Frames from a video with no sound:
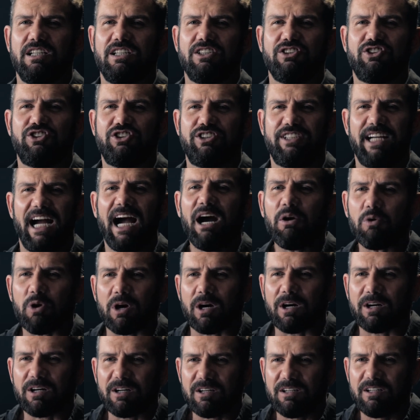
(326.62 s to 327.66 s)

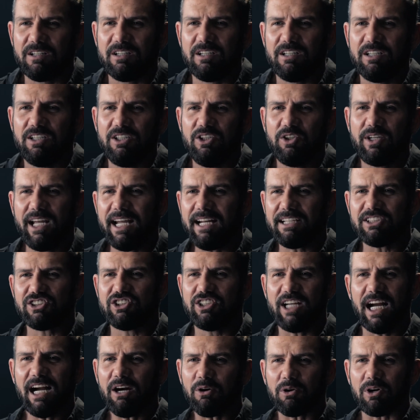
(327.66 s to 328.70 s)
shower. You can't
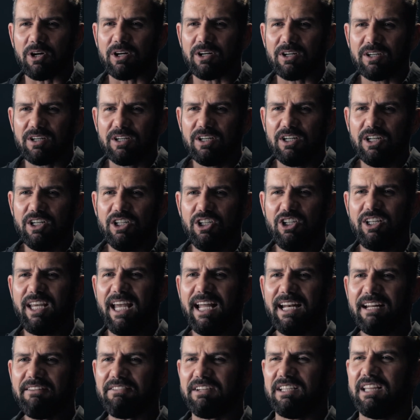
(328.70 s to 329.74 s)
shower. You
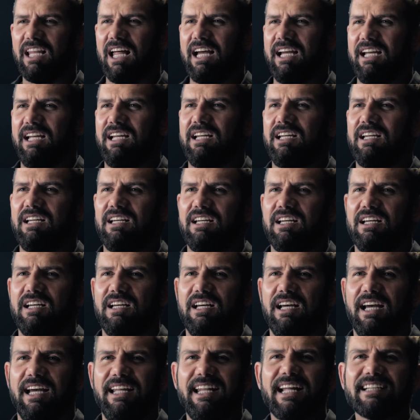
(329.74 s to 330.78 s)
can't even like,
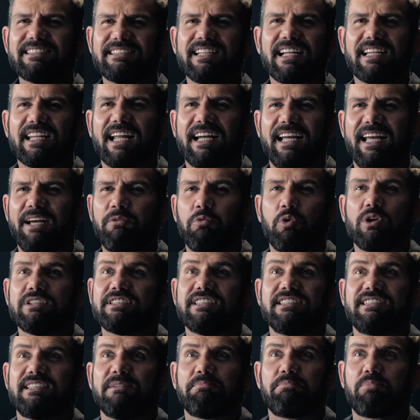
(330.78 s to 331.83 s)
and that's not like, it
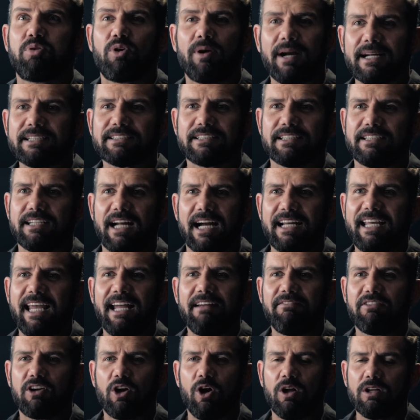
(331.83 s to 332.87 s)
wasn't depression. I can't
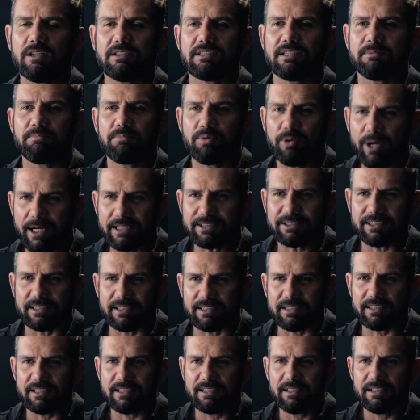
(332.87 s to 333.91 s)
even call it depression,
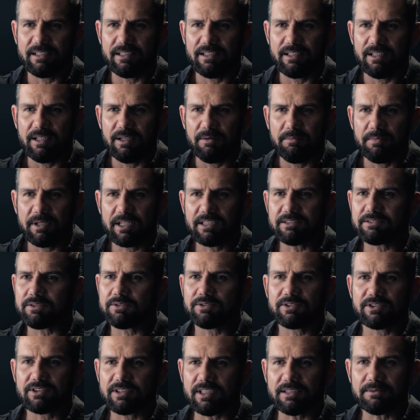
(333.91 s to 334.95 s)
because there's
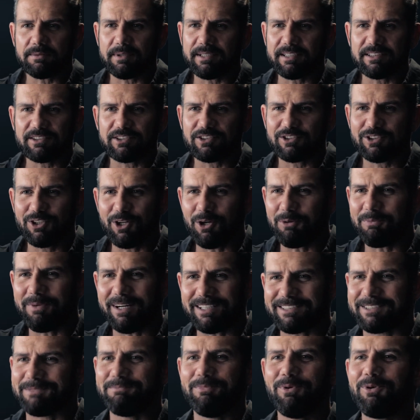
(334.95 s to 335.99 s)
something so
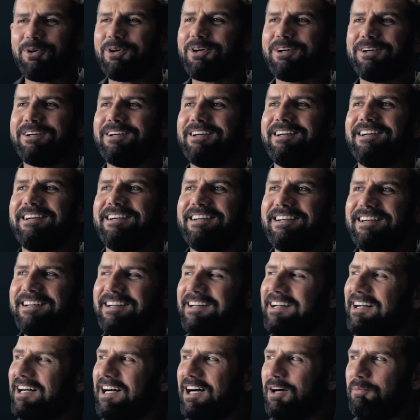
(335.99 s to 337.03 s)
much more
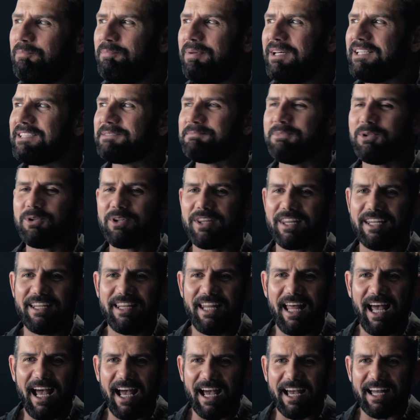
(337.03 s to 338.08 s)
abysmal than
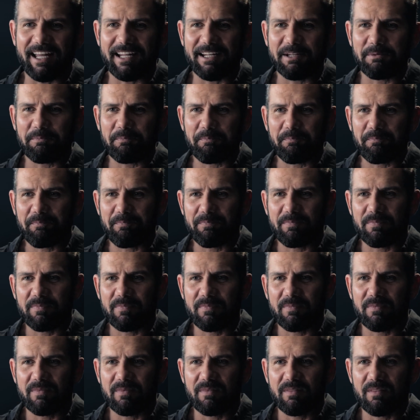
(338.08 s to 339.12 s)
that.
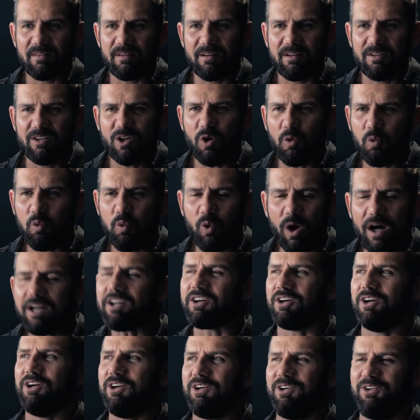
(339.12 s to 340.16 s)
No
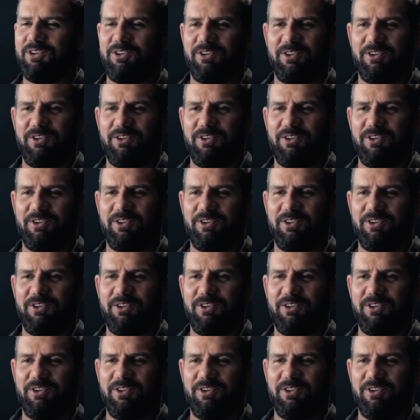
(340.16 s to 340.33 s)
wonder